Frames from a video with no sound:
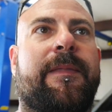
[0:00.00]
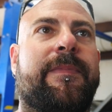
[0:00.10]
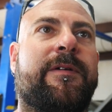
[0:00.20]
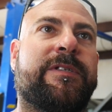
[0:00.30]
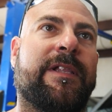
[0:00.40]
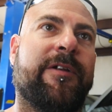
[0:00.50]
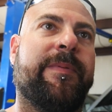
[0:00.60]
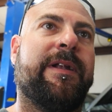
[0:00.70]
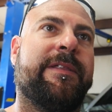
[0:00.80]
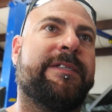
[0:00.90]
there's a little
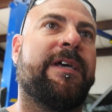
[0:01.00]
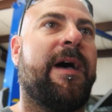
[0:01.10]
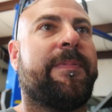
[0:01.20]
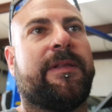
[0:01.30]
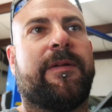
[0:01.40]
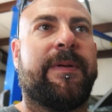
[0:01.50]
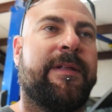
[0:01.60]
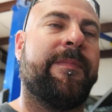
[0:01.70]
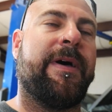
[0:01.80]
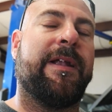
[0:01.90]
bit on the top and a little bit on
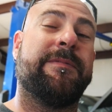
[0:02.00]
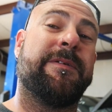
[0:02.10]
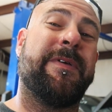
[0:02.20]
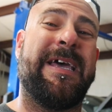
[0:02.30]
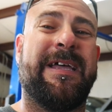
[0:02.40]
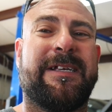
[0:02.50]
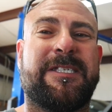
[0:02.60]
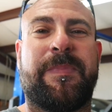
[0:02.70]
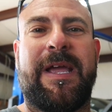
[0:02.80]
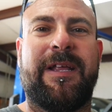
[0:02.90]
the bottom. Some of that
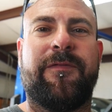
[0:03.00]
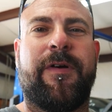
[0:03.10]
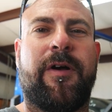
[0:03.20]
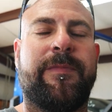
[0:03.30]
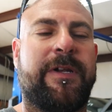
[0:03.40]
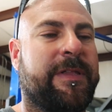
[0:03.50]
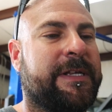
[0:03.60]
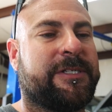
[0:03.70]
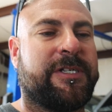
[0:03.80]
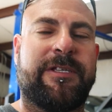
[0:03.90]
expanding foam, you know,
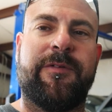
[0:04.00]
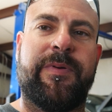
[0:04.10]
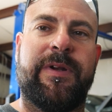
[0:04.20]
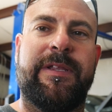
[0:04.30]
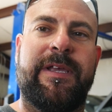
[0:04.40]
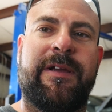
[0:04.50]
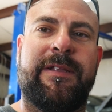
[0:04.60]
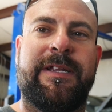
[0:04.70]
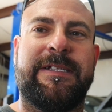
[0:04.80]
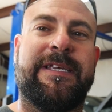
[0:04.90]
that shit you put in there,
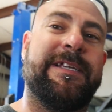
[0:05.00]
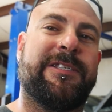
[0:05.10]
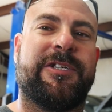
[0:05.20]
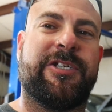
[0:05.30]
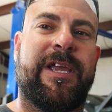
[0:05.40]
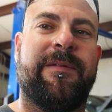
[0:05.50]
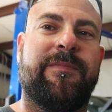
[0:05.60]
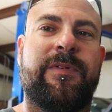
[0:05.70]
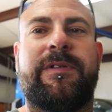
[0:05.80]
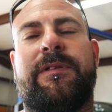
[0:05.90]
and then it takes the shape
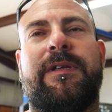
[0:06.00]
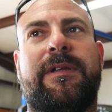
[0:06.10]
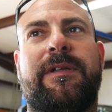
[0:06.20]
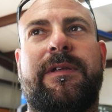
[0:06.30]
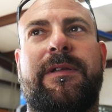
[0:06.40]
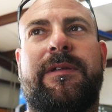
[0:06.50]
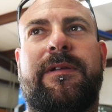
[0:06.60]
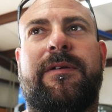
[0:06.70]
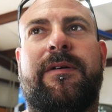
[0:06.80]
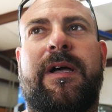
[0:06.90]
when
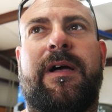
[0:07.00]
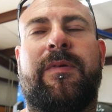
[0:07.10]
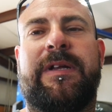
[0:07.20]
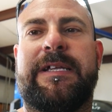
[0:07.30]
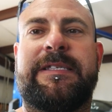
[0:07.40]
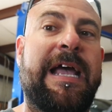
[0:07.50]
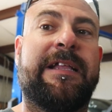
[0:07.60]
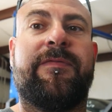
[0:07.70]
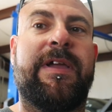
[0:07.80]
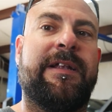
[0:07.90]
it gets
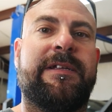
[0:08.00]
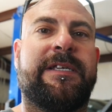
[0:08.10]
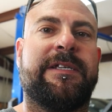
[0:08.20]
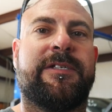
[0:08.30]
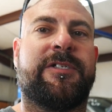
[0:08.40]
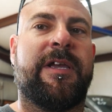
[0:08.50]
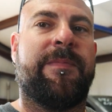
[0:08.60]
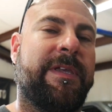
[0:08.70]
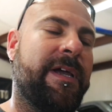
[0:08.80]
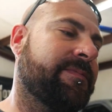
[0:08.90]
activated, it takes the shape
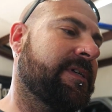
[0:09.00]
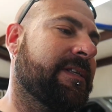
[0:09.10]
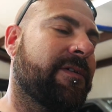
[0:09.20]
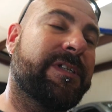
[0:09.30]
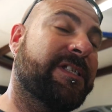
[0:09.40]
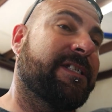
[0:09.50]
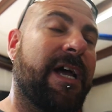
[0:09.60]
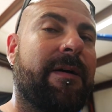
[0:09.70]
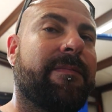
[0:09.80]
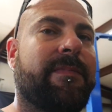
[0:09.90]
of the object. There was
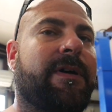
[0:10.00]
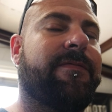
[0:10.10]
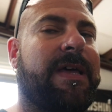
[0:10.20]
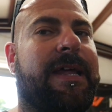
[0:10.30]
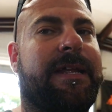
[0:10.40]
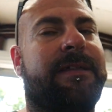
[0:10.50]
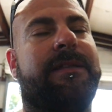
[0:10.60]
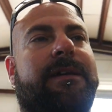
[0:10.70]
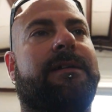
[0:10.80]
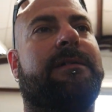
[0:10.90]
some of that in
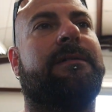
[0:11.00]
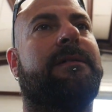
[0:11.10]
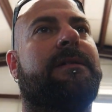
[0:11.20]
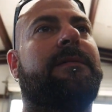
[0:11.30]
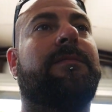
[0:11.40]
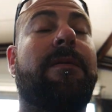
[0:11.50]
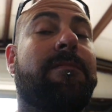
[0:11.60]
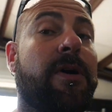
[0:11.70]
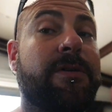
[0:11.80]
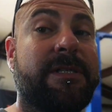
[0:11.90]
there, but
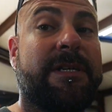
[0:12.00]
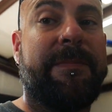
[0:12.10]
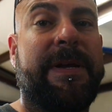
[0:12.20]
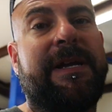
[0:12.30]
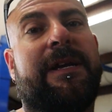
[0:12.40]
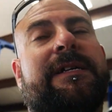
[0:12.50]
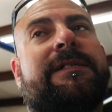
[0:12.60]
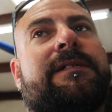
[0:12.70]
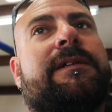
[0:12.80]
mostly peanuts